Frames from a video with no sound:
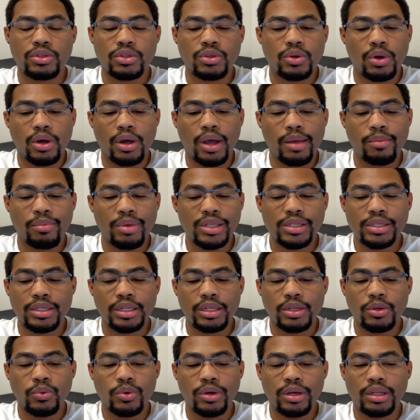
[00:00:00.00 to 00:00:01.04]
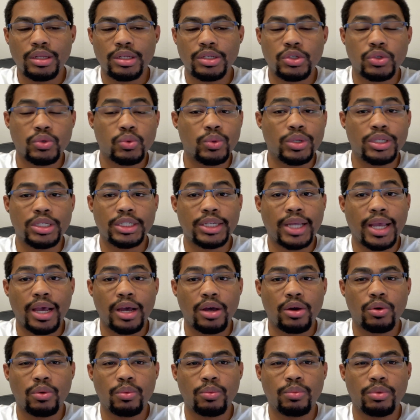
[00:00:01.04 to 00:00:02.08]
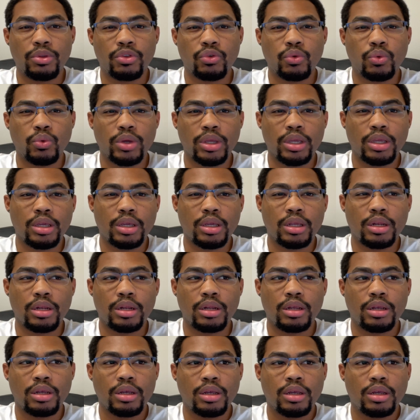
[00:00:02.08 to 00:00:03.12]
So I basically wanted to switch out between